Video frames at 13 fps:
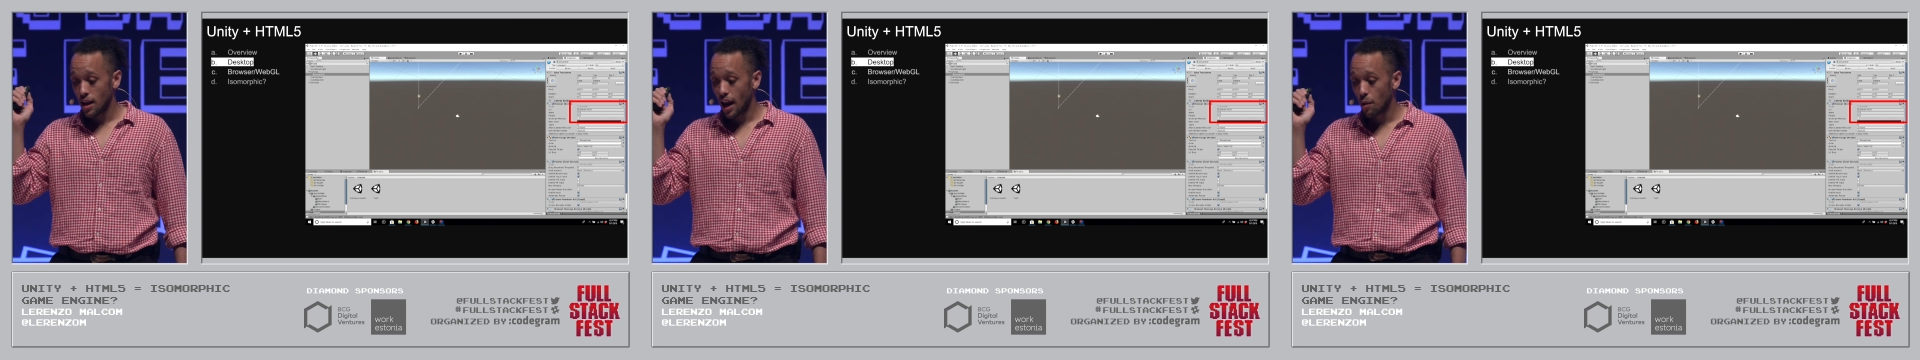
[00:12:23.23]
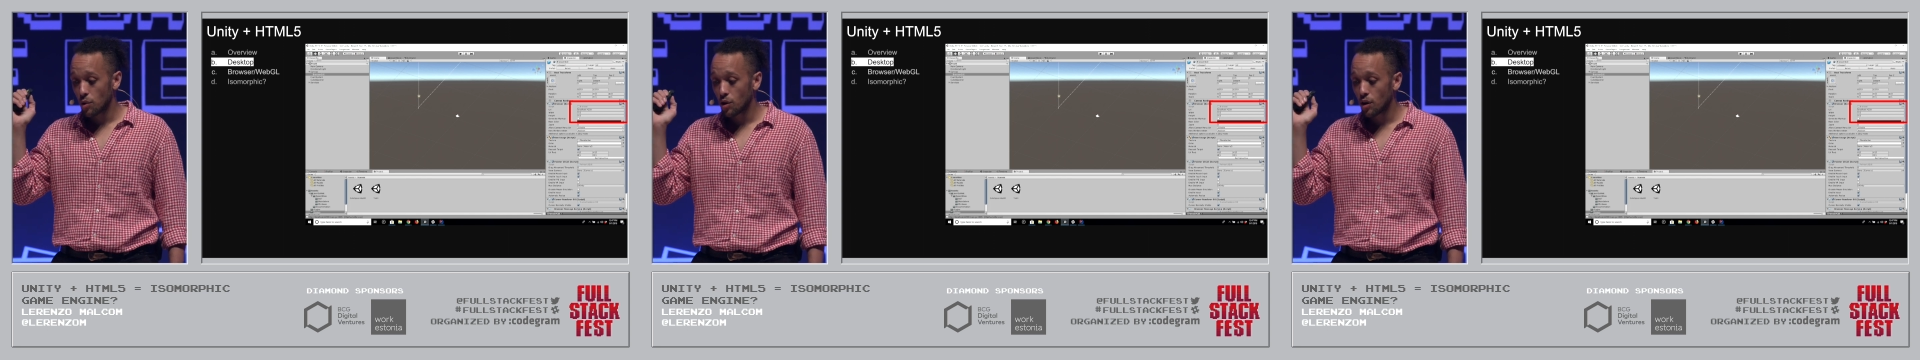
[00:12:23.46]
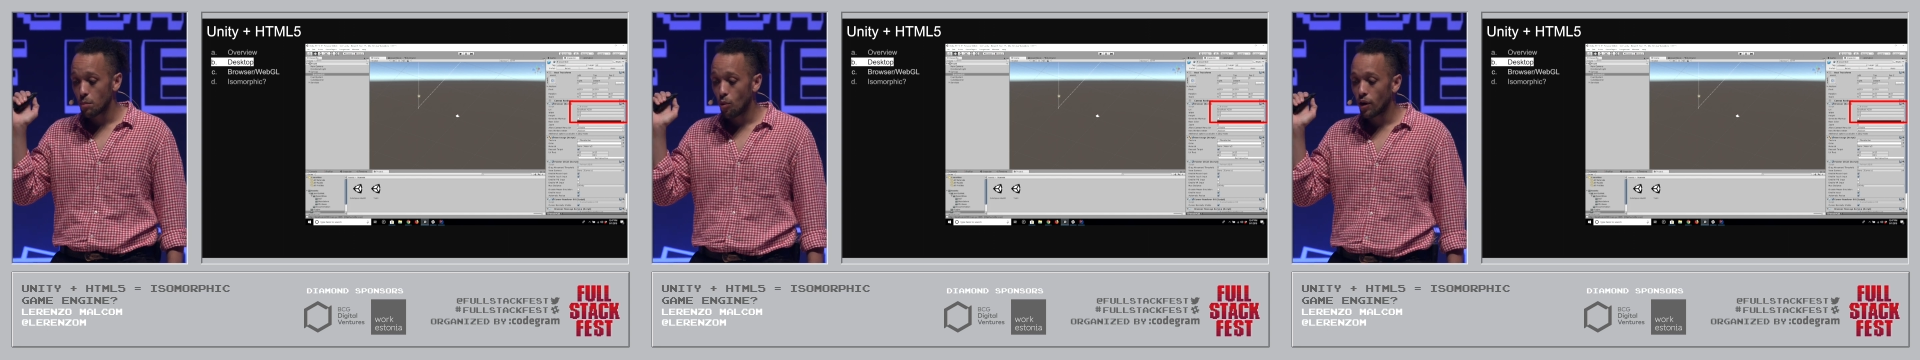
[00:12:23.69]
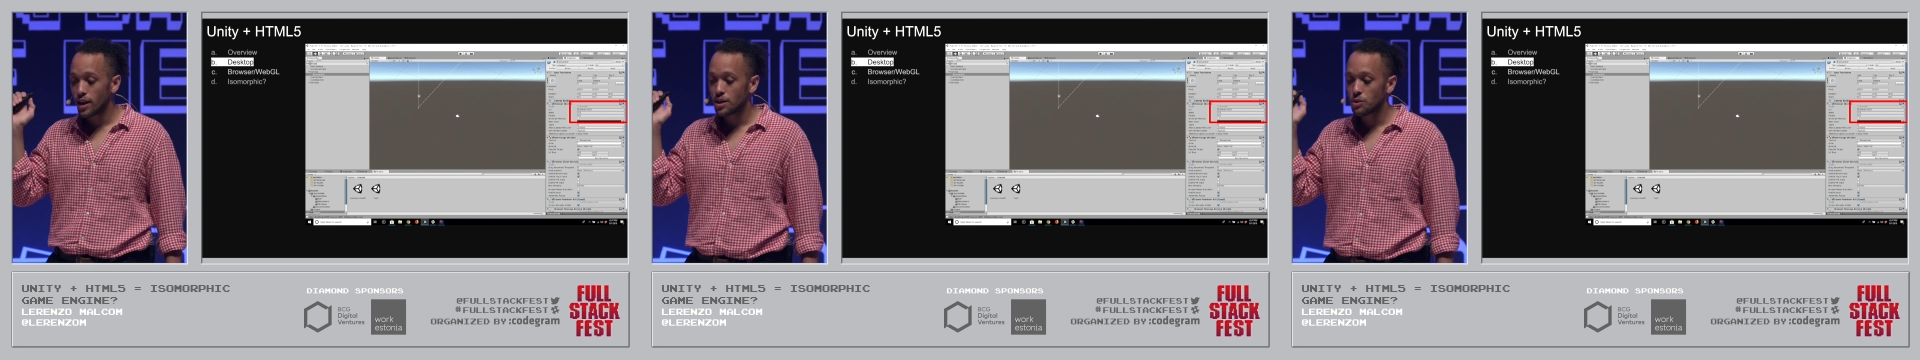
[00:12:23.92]
and we're going to
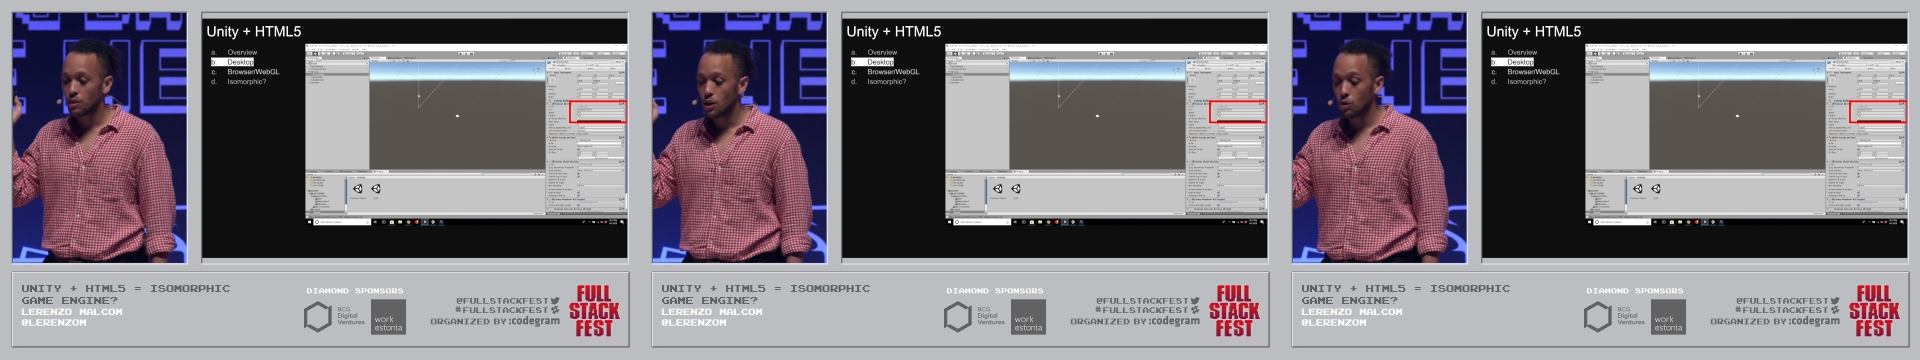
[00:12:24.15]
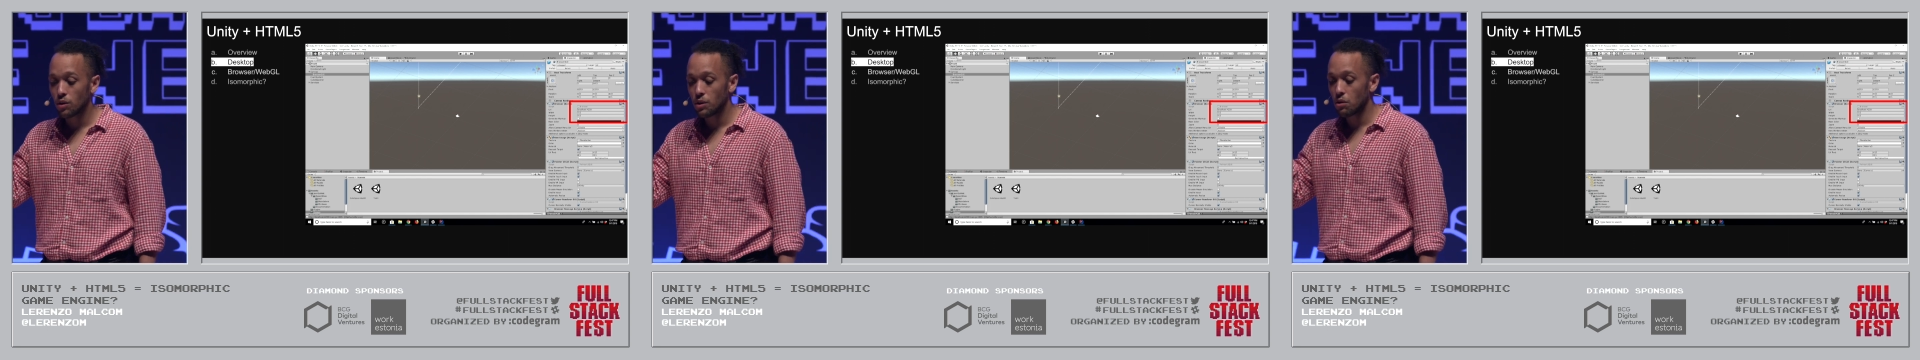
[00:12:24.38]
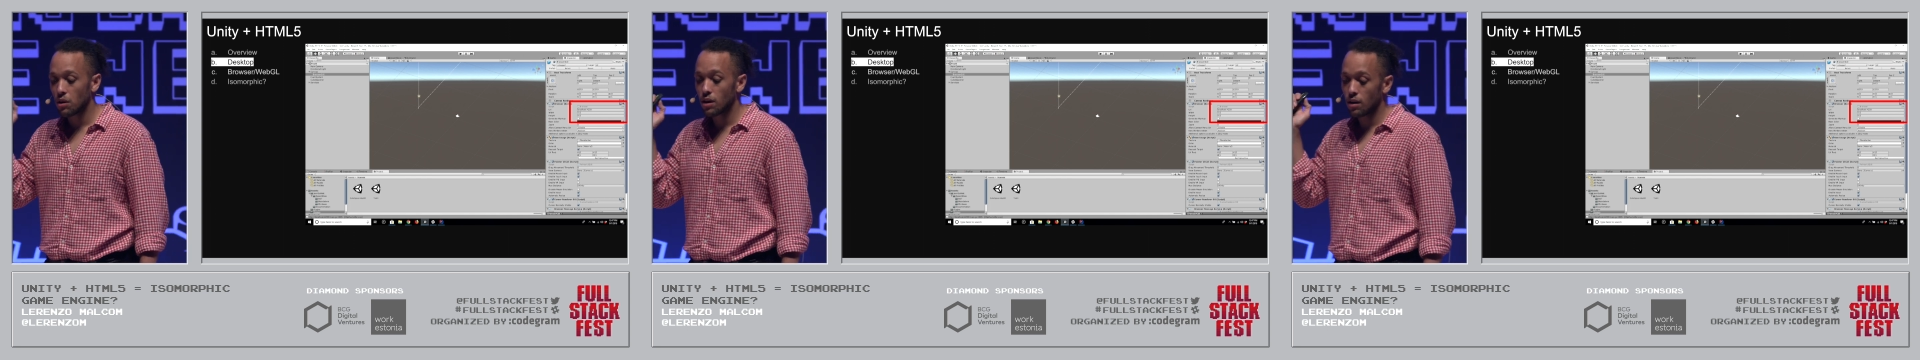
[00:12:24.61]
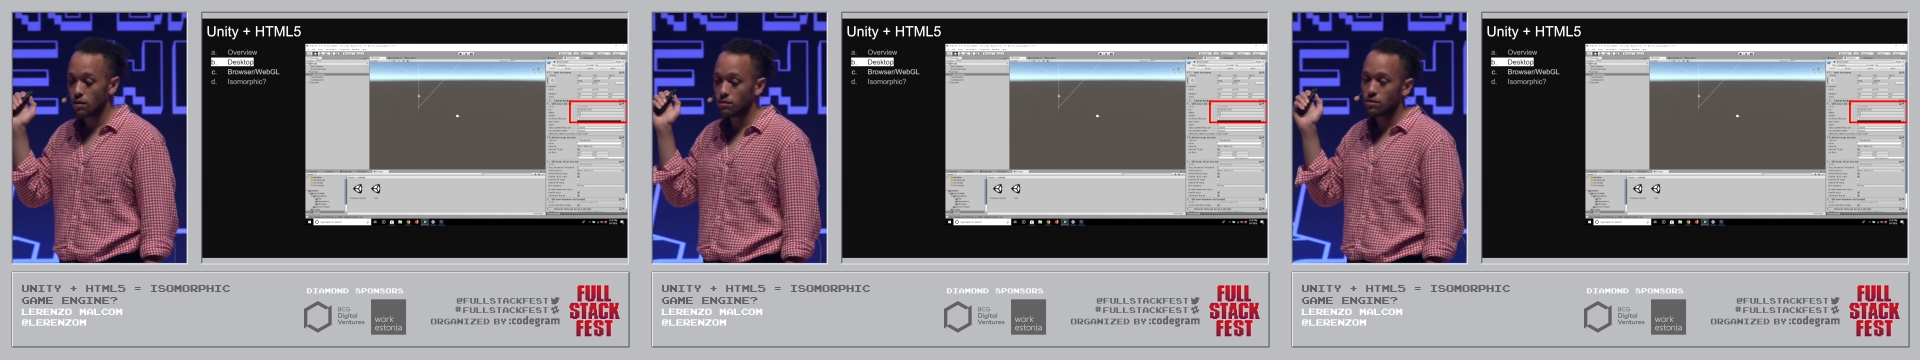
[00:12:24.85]
point it to a local
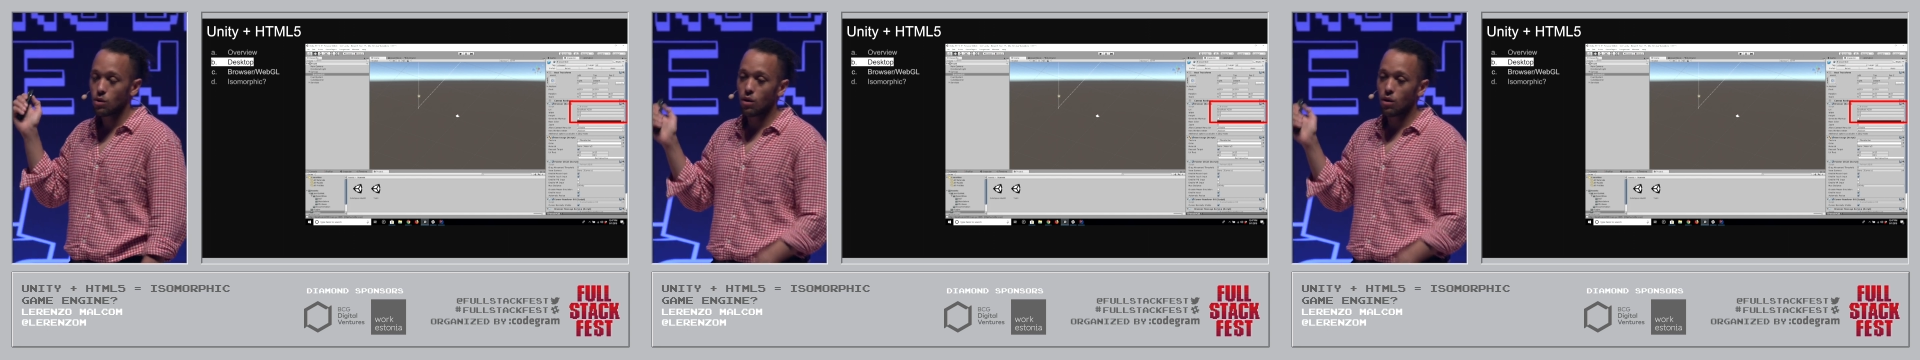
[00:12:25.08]
URL,